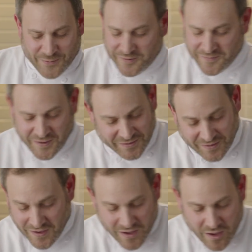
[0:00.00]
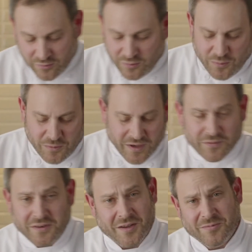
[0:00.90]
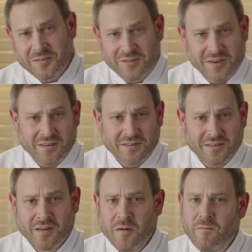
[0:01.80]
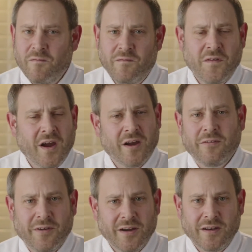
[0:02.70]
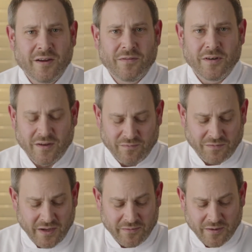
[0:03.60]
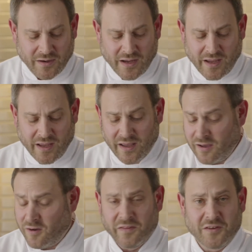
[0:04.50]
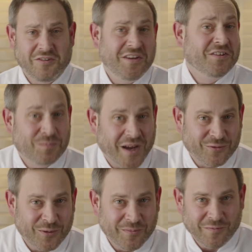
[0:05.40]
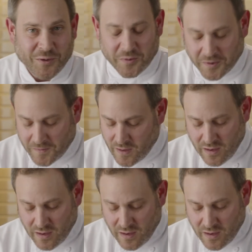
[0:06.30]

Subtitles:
We've got two different types of cheeses, very, very different in flavor on the cheese spectrum, if you will.